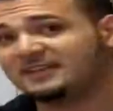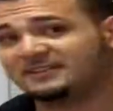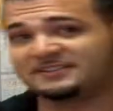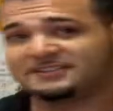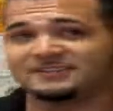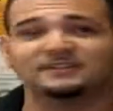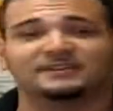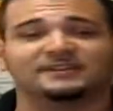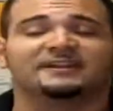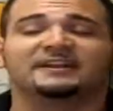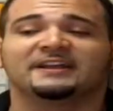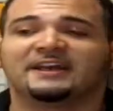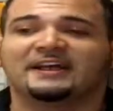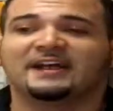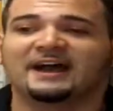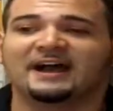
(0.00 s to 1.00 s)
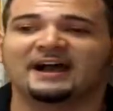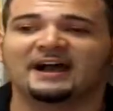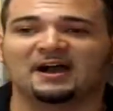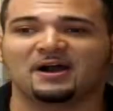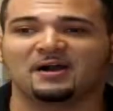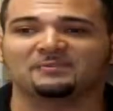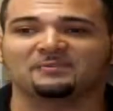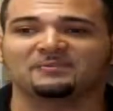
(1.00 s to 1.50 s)
Hey, let's do it.
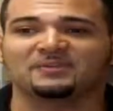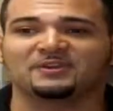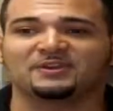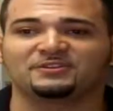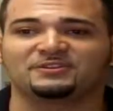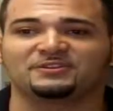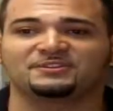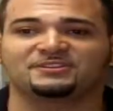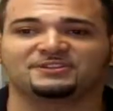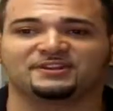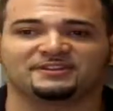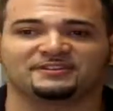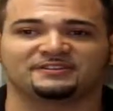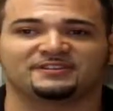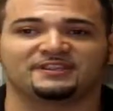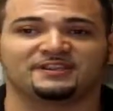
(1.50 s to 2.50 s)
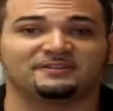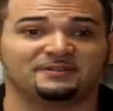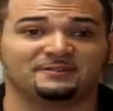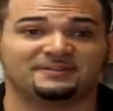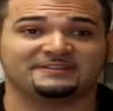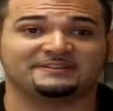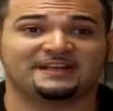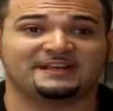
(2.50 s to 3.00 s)
Um, you know, you just start giving
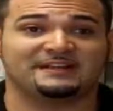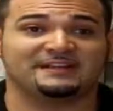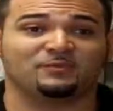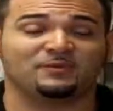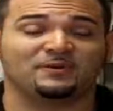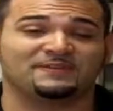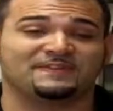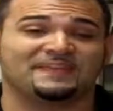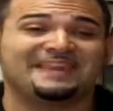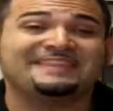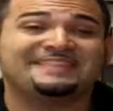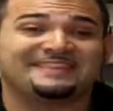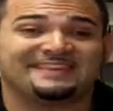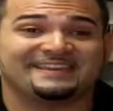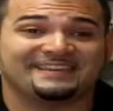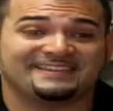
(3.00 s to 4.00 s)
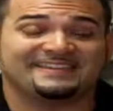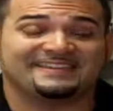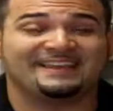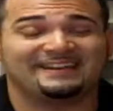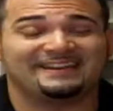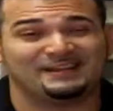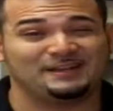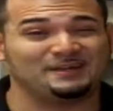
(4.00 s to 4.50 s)
them exactly what they think
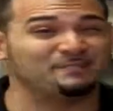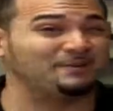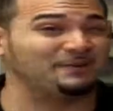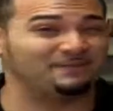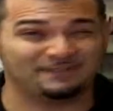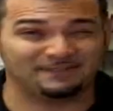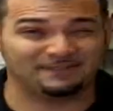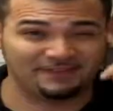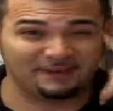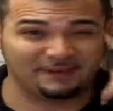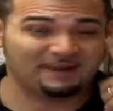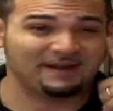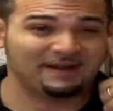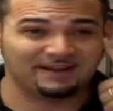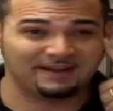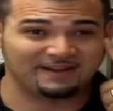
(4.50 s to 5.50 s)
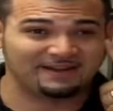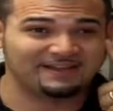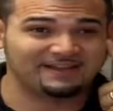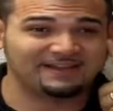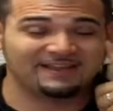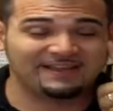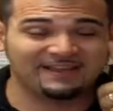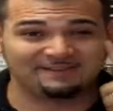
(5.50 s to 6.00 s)
they need. But if you think about it,
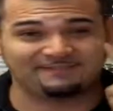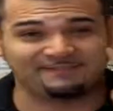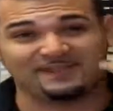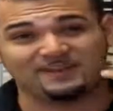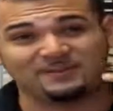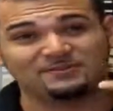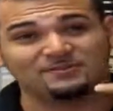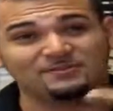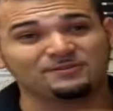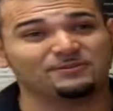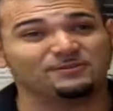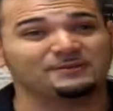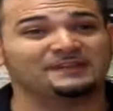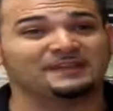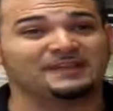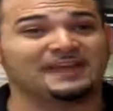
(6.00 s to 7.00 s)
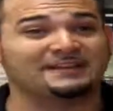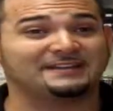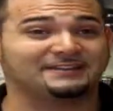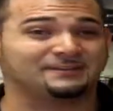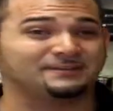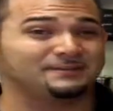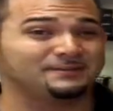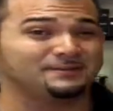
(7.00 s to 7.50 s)
if they knew what they had to
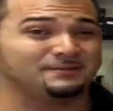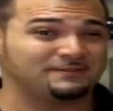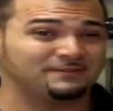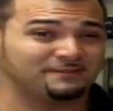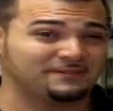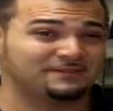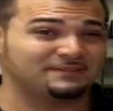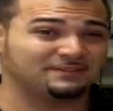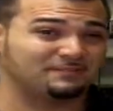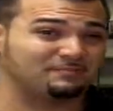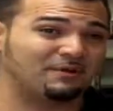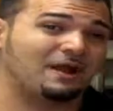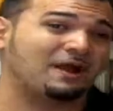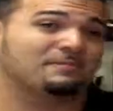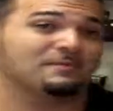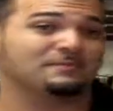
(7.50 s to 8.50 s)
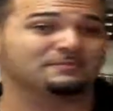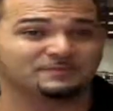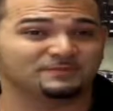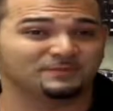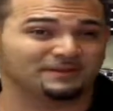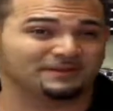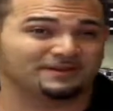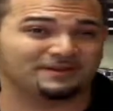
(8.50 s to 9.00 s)
do to fix their problems,
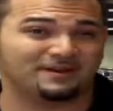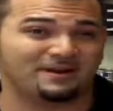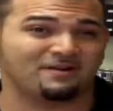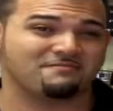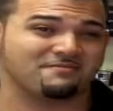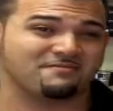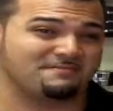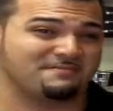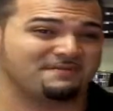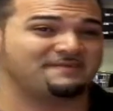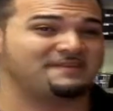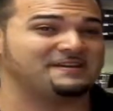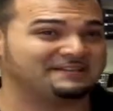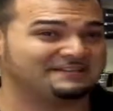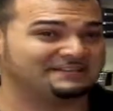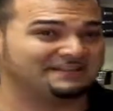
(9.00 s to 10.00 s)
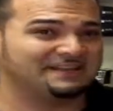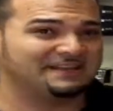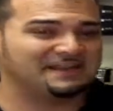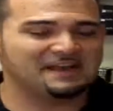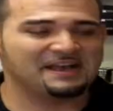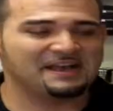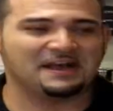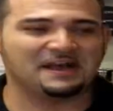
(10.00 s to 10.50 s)
wouldn't it already be fixed?
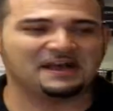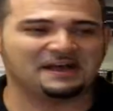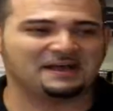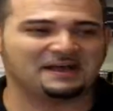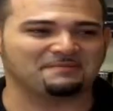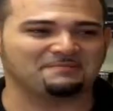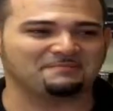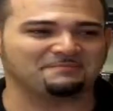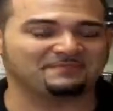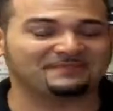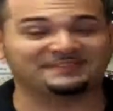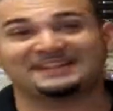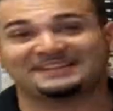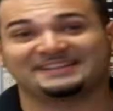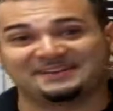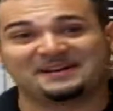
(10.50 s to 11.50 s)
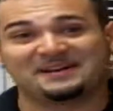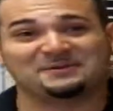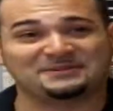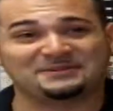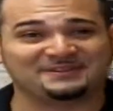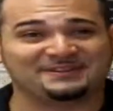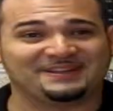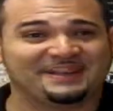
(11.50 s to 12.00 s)
Um, that's how I
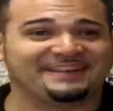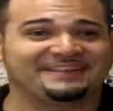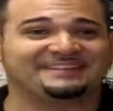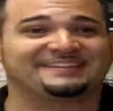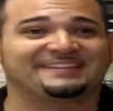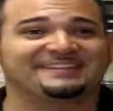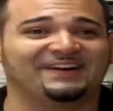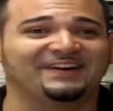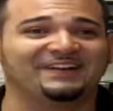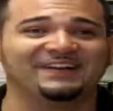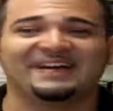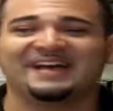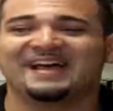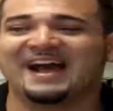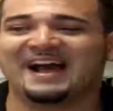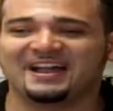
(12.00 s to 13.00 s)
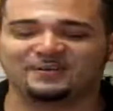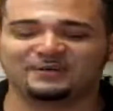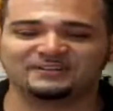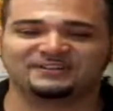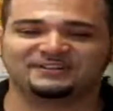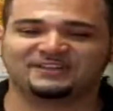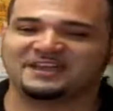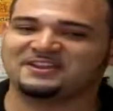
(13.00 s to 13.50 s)
always look at it. So I
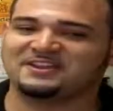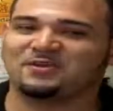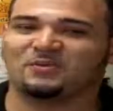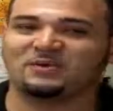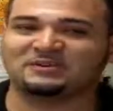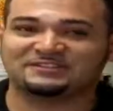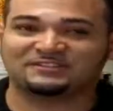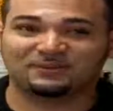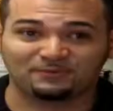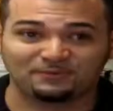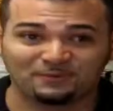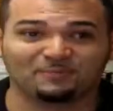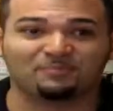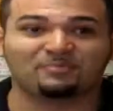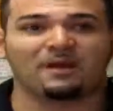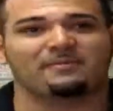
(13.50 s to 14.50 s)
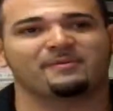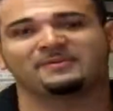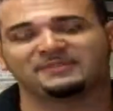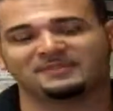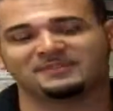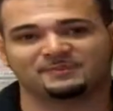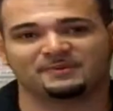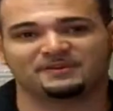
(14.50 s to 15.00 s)
always look at, you know, what's the real problem
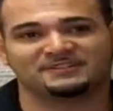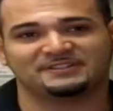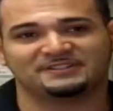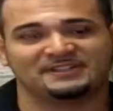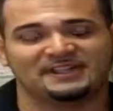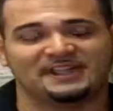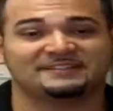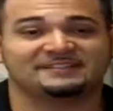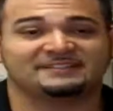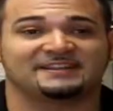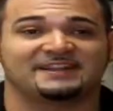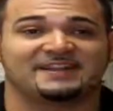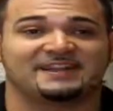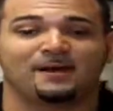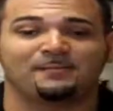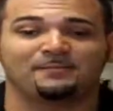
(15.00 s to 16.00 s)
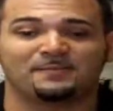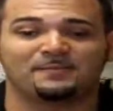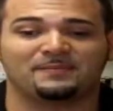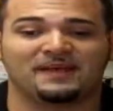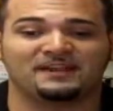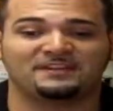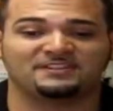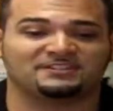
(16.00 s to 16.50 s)
in this person's dance that's going to help them
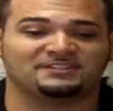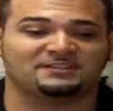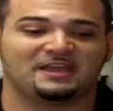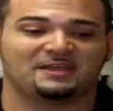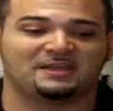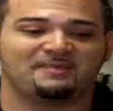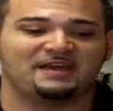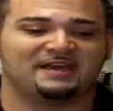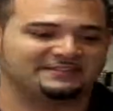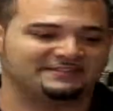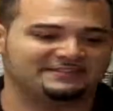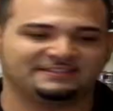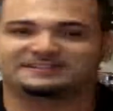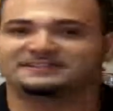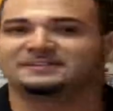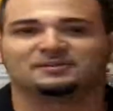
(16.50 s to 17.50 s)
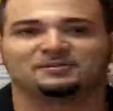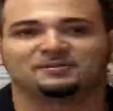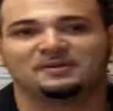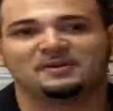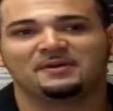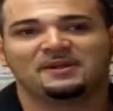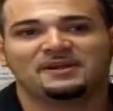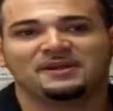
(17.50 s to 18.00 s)
not just get past this little,
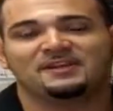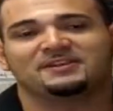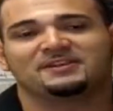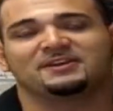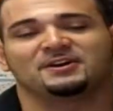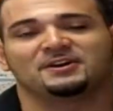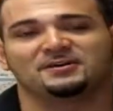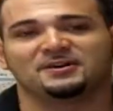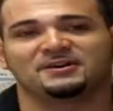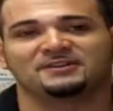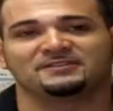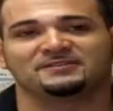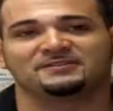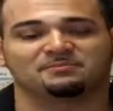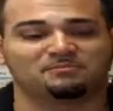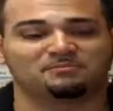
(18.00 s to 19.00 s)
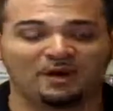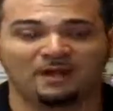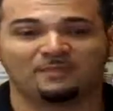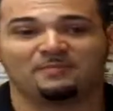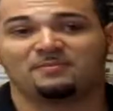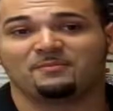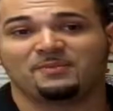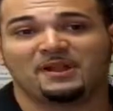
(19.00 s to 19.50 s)
you know, uh,
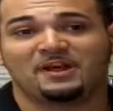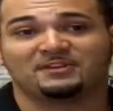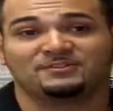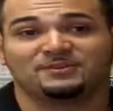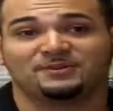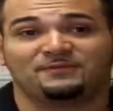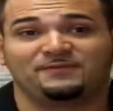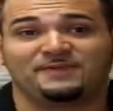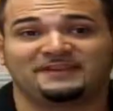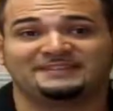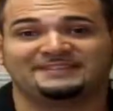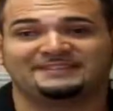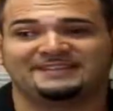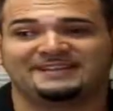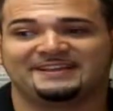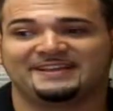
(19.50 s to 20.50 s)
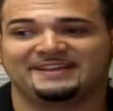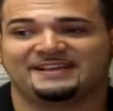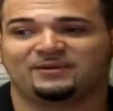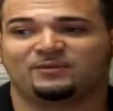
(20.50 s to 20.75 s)
problem, but also fix